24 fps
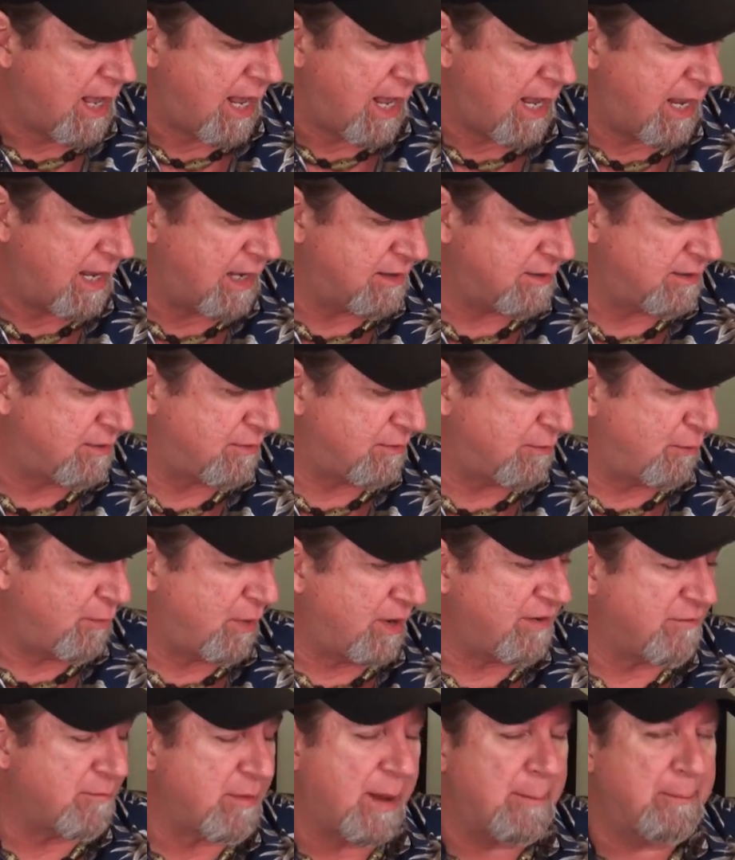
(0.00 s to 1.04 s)
And
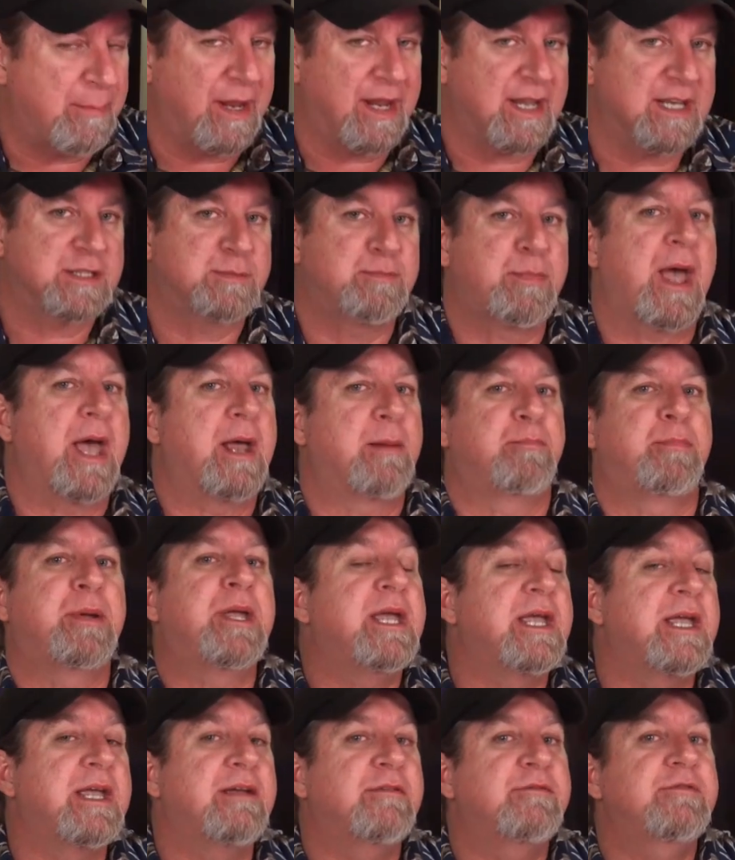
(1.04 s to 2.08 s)
one of my biggest pet
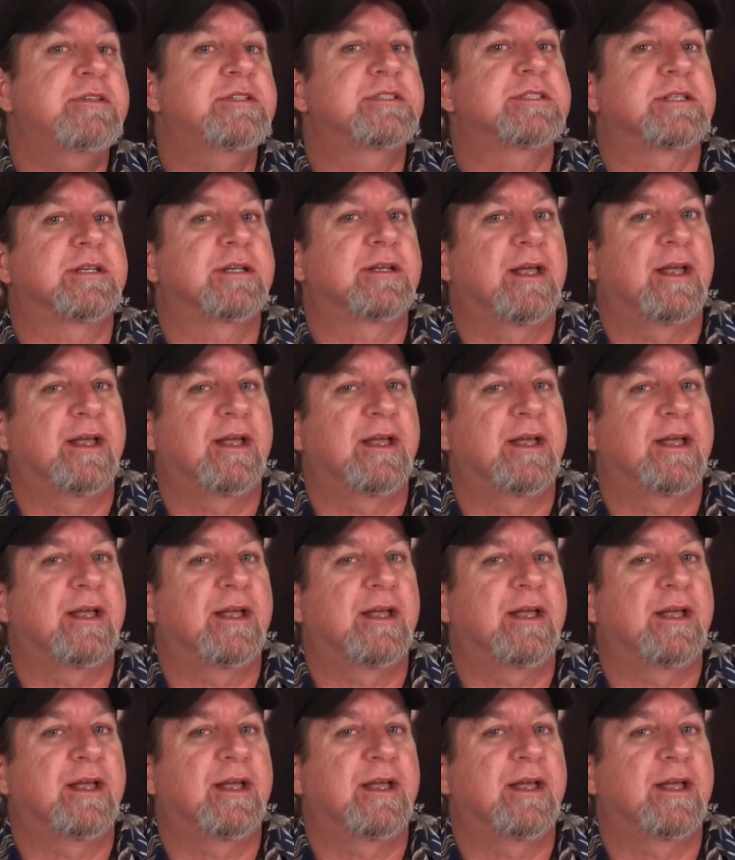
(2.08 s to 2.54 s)
peeves